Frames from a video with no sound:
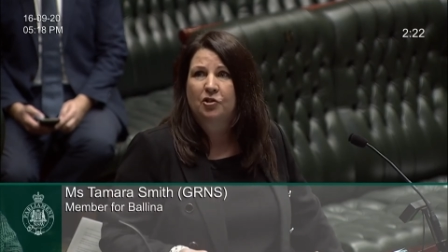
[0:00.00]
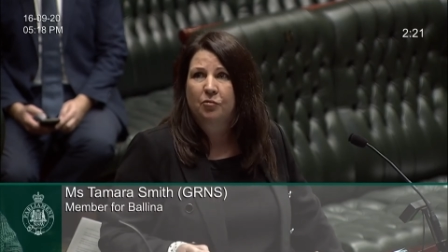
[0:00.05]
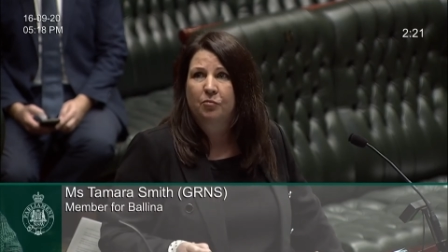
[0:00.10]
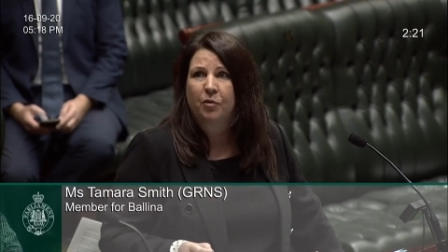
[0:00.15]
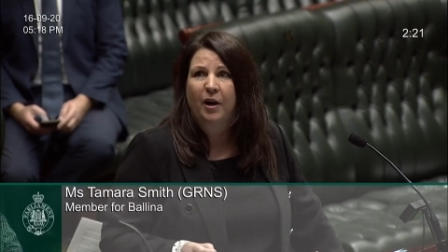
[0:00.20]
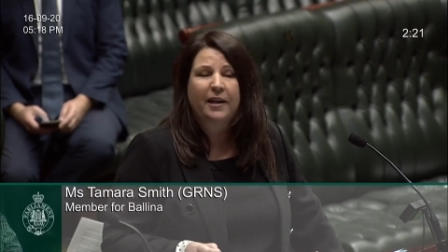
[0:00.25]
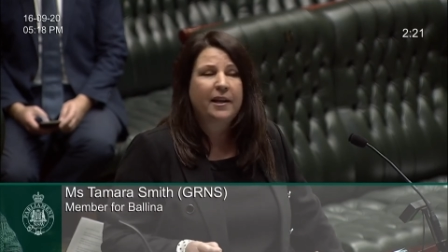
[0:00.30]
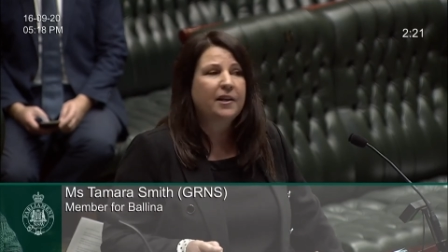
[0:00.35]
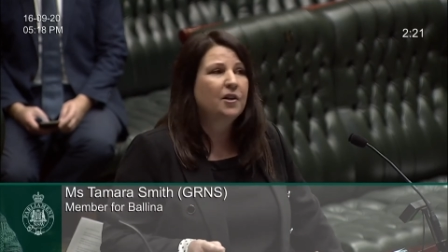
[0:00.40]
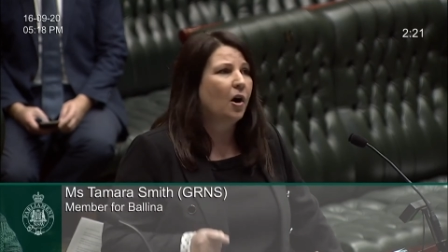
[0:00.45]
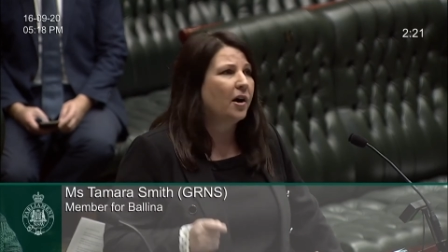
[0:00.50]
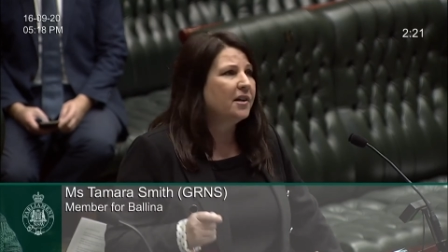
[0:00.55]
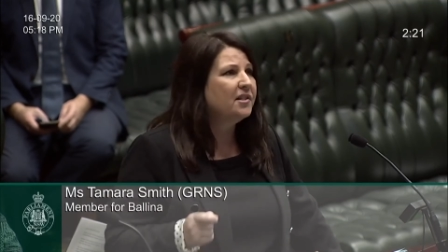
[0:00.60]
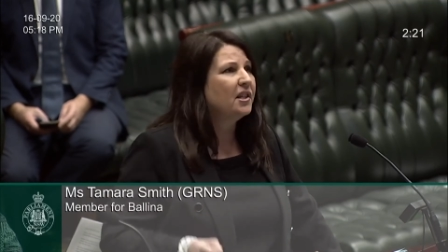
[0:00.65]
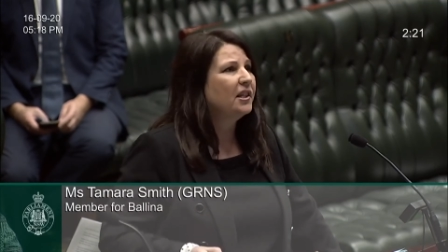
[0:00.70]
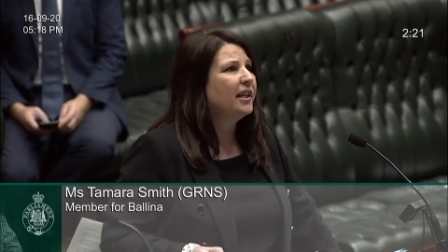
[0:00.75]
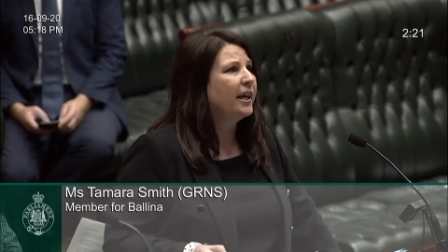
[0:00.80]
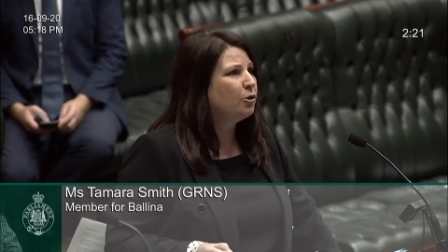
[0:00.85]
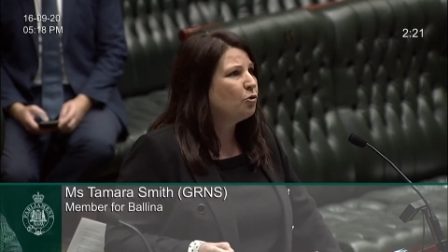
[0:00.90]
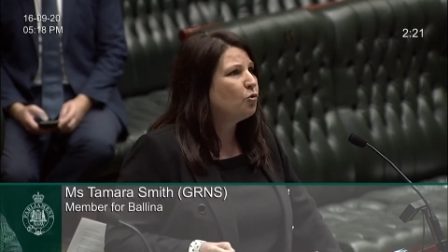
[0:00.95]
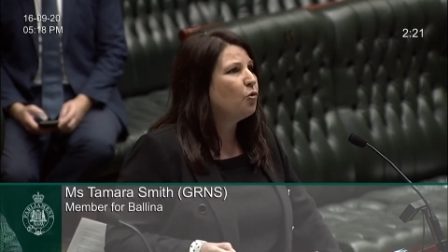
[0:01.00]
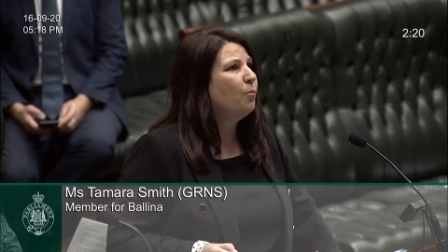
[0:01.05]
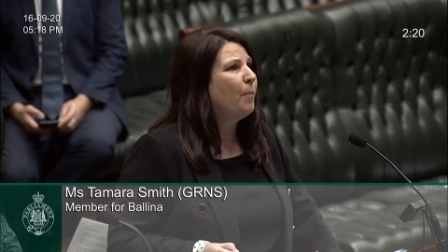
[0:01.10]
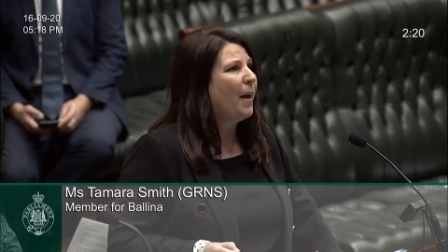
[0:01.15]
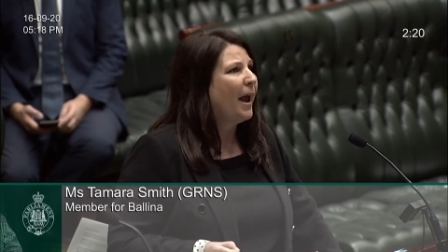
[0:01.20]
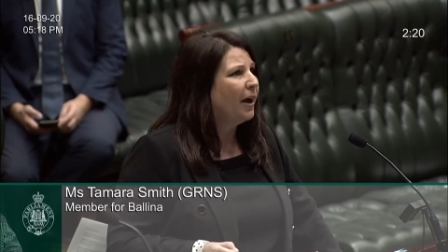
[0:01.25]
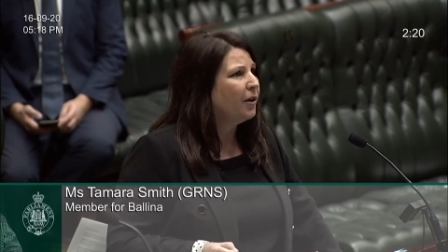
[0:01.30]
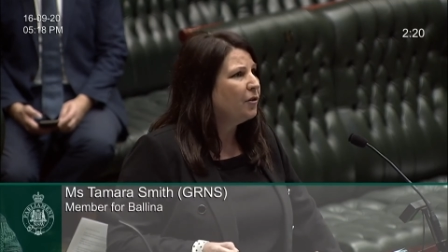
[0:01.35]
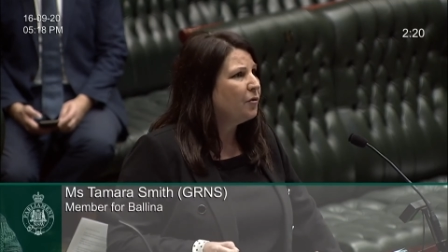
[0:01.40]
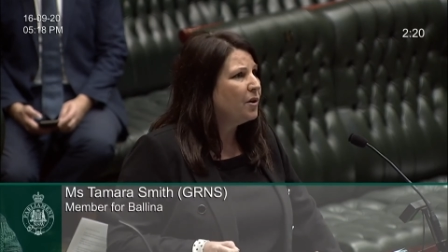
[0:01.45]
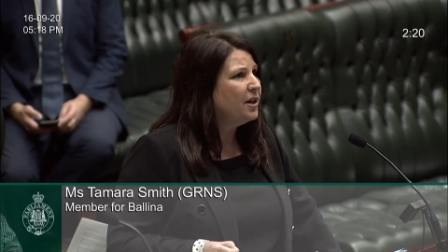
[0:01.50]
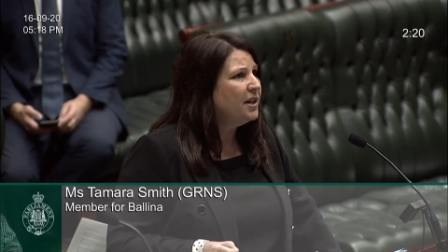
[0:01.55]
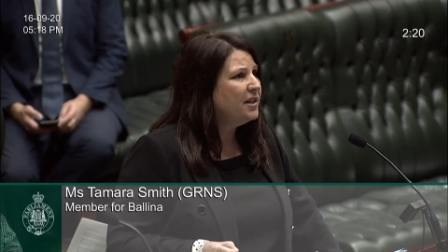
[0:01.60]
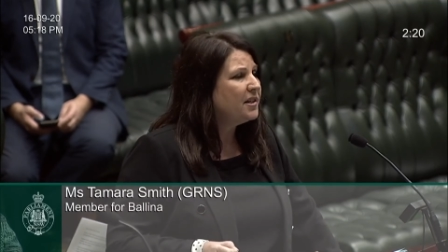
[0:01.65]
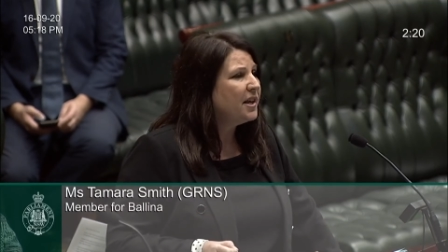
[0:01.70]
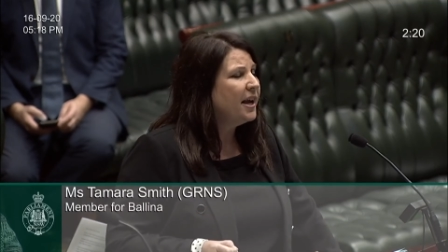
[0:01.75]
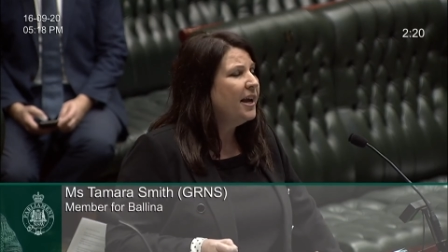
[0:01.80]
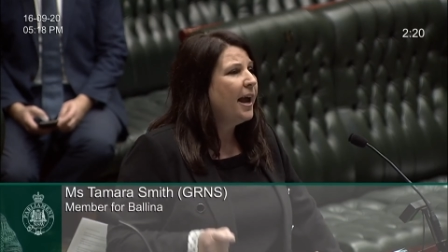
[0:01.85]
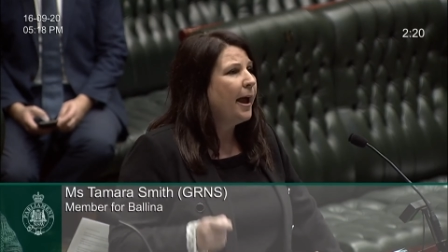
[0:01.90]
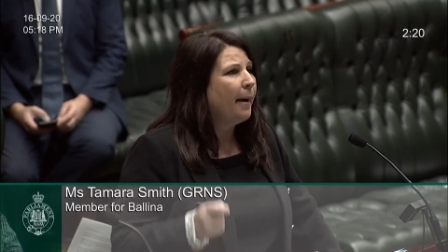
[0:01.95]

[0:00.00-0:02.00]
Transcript: to recognise electoral boundaries,